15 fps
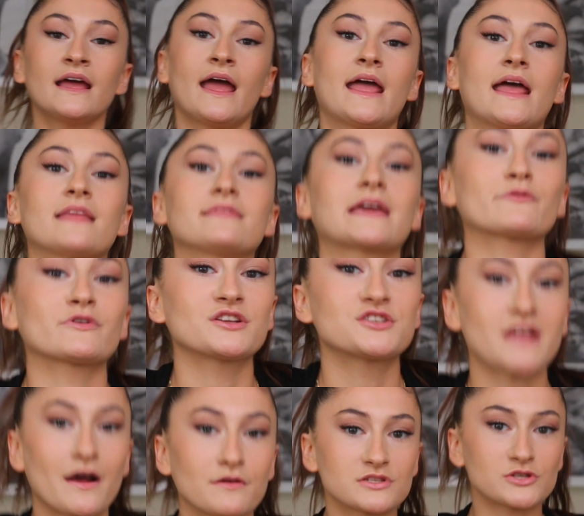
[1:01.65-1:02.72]
and they reached
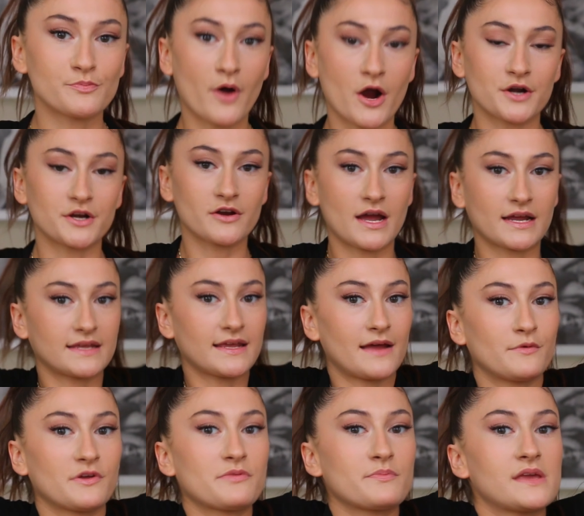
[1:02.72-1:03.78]
out to partner again
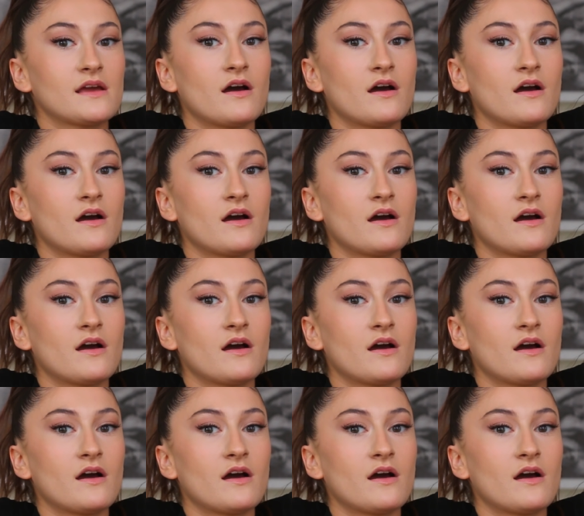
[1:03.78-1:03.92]
with me